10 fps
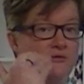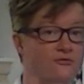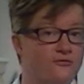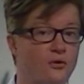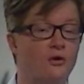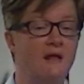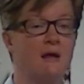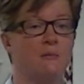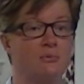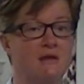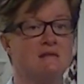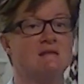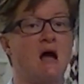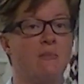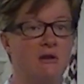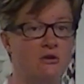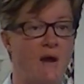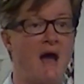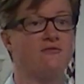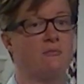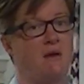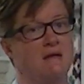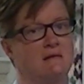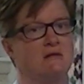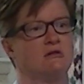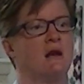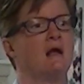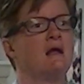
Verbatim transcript: full and complete stop and you have to pay attention.